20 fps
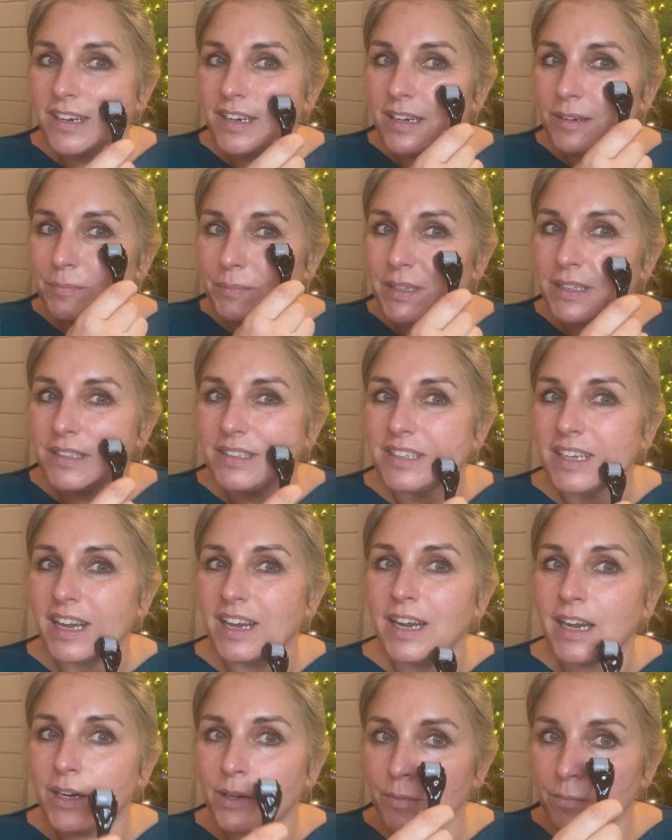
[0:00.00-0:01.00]
up and
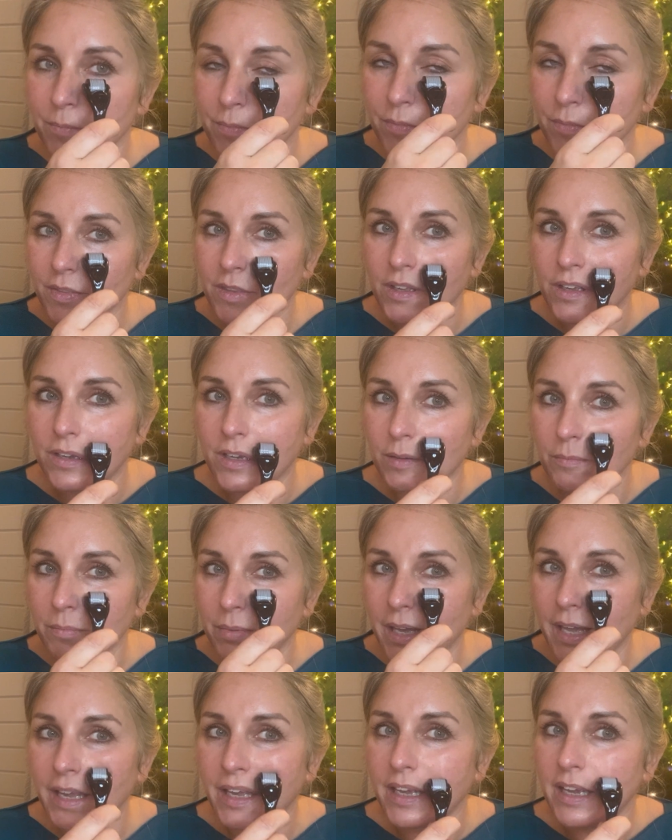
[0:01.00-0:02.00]
down.
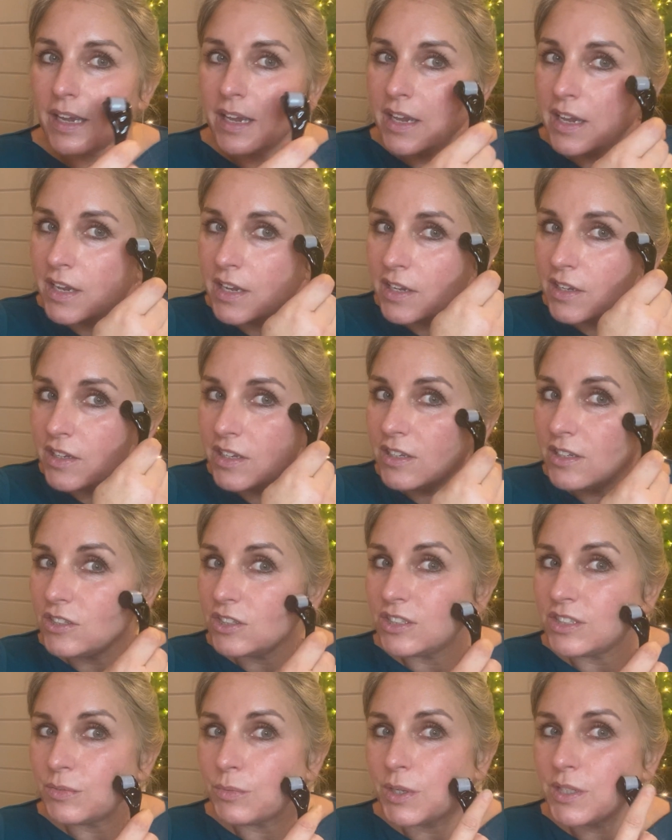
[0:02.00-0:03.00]
You
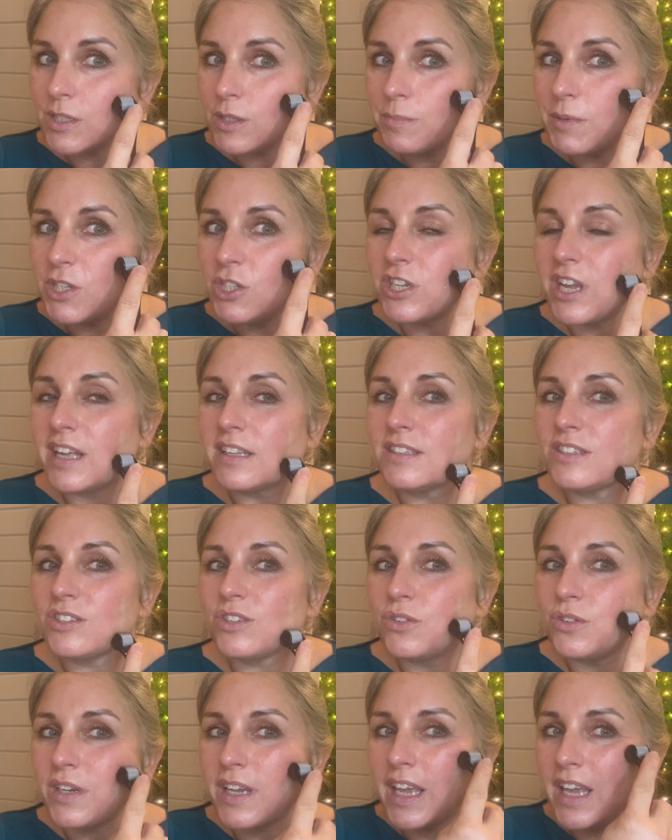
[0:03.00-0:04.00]
just want to be
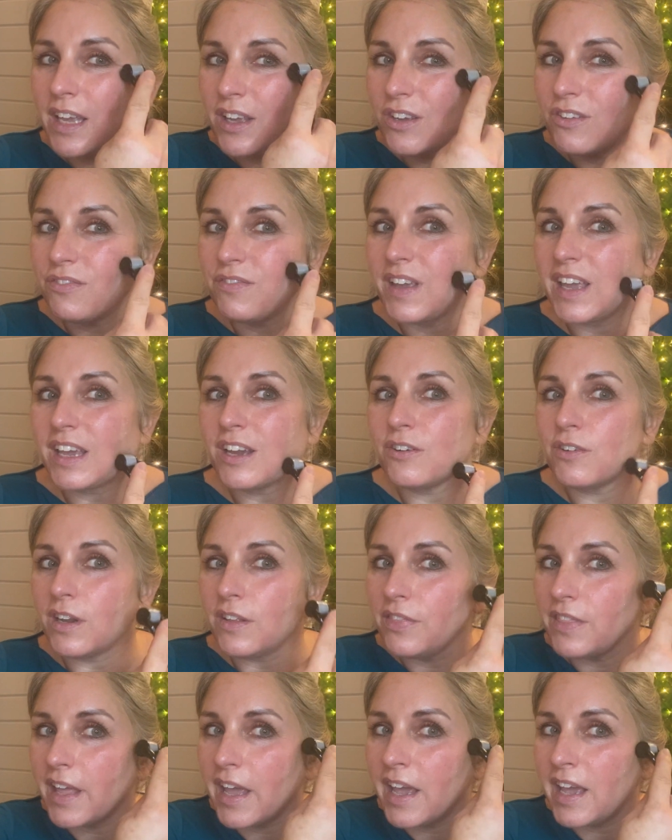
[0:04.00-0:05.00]
gentle, keep your finger
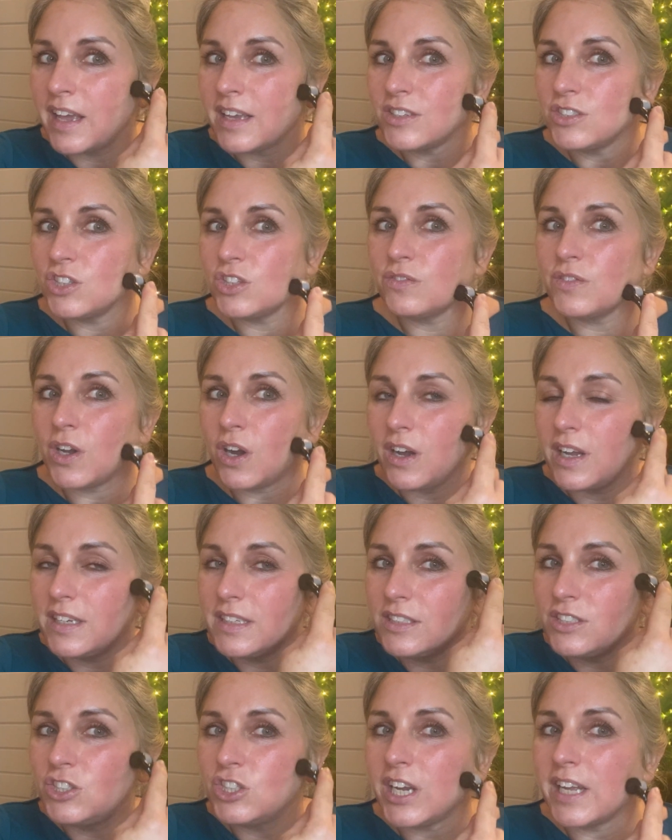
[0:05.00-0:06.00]
on there so you've got a
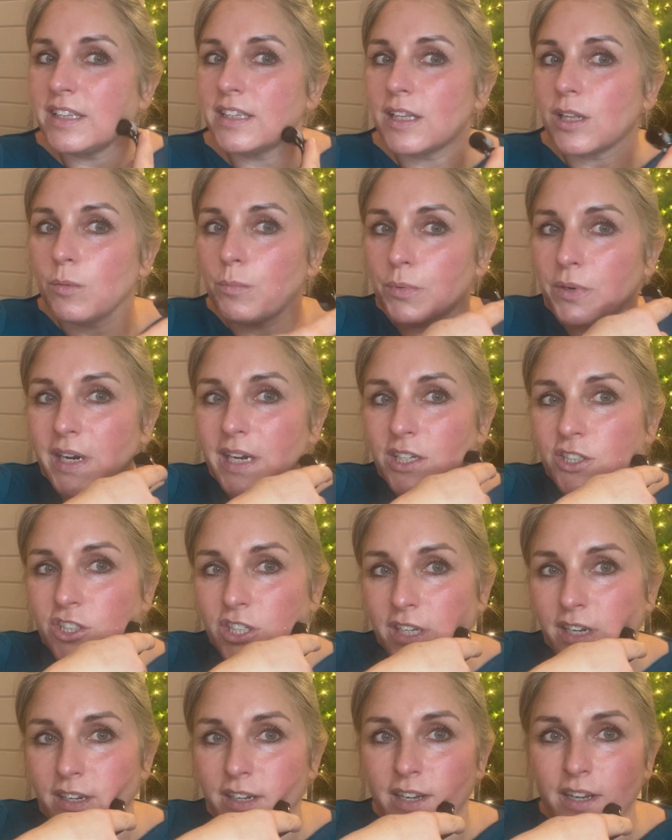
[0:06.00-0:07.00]
gentle
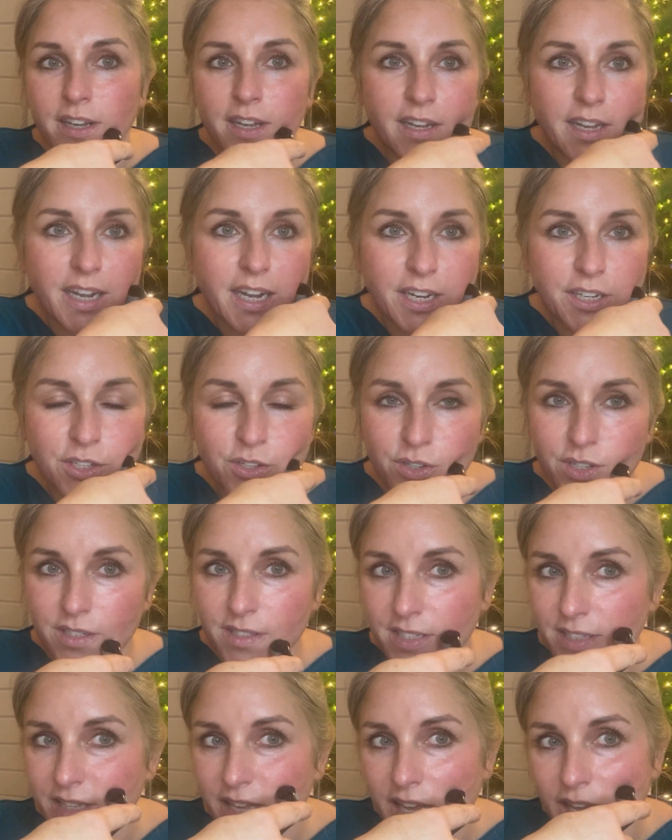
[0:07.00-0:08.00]
pressure, and you can
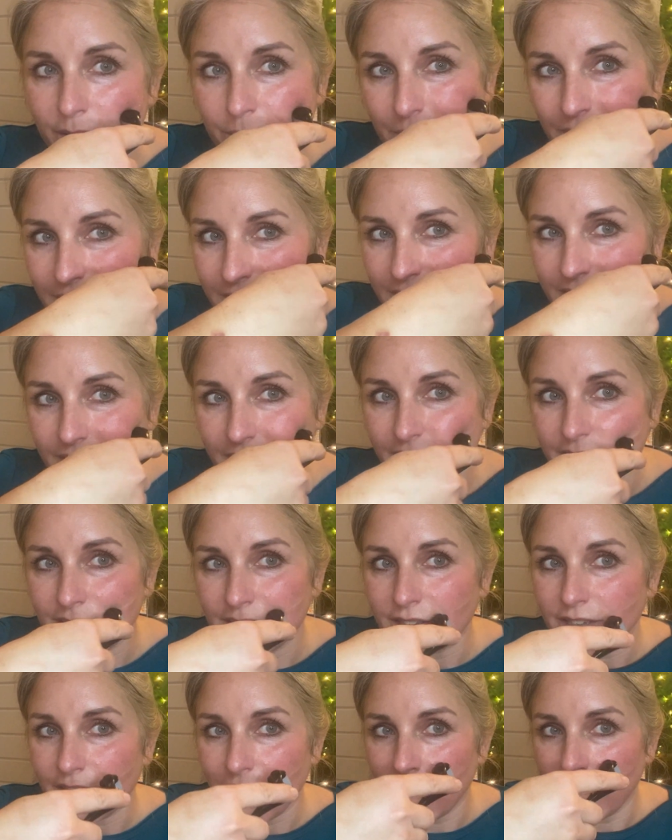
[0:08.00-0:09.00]
see my
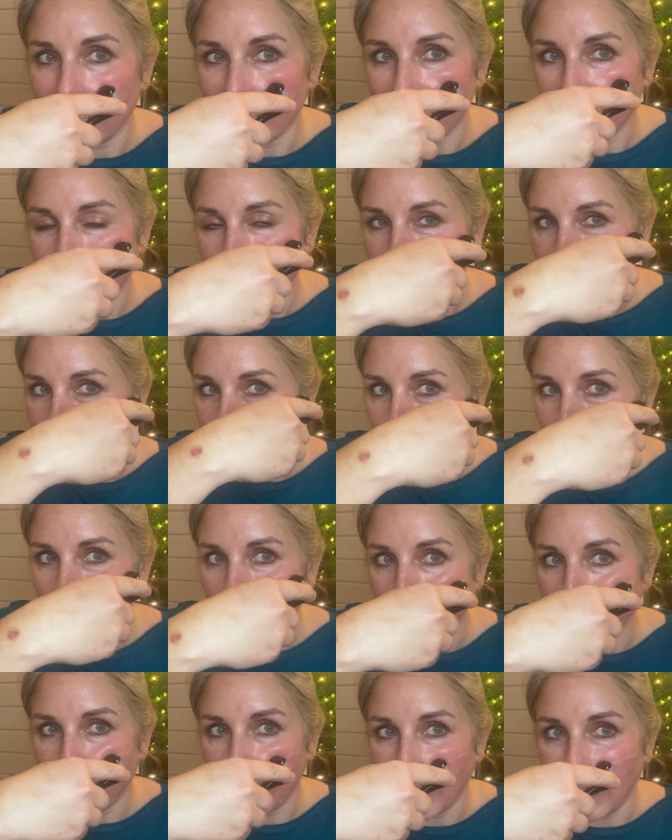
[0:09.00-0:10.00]
skin's going a little
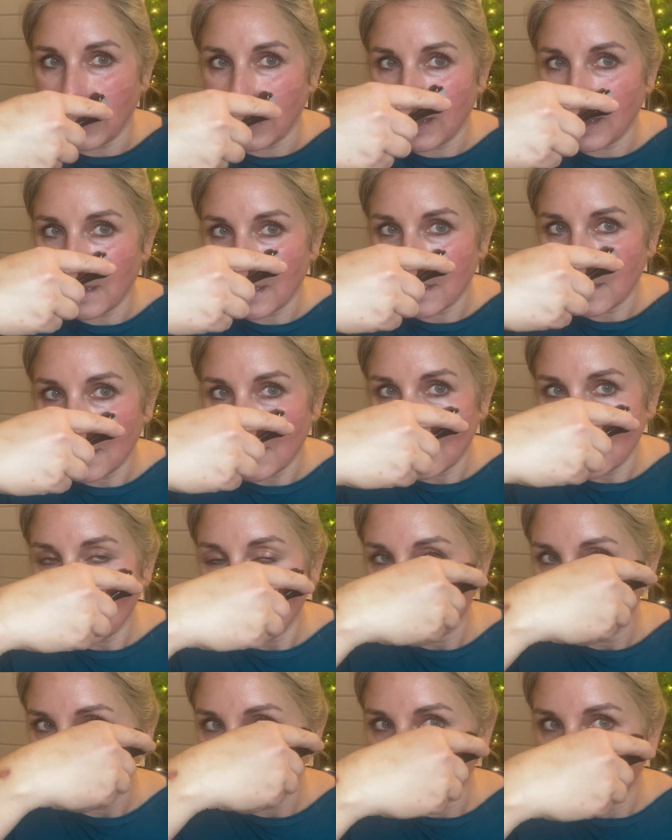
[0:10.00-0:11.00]
bit pink,
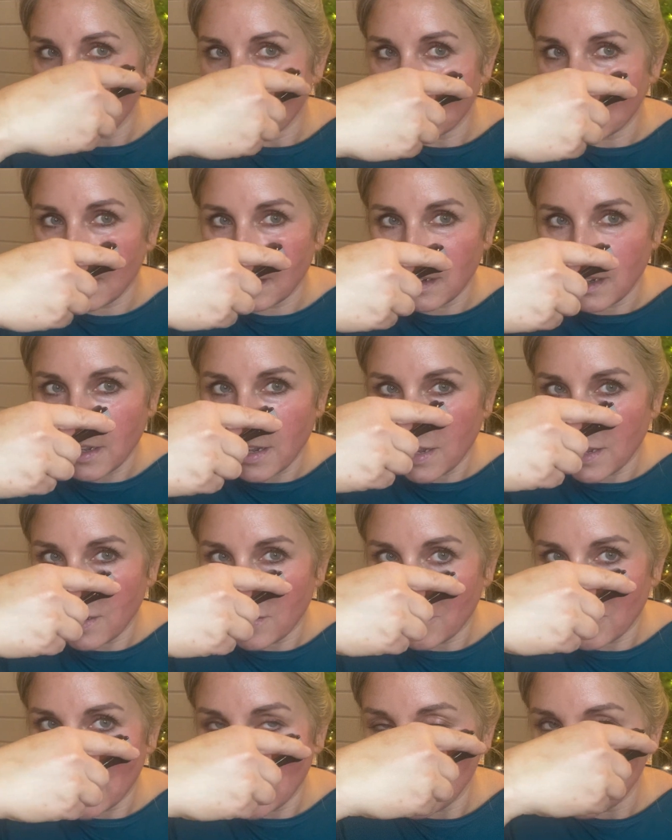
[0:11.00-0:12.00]
but it's not going
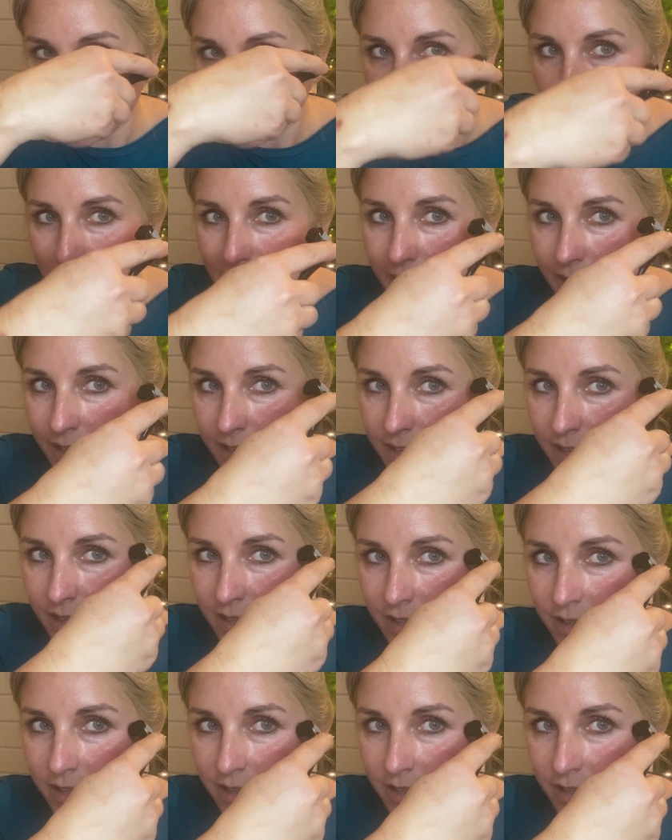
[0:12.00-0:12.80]
crazy pink.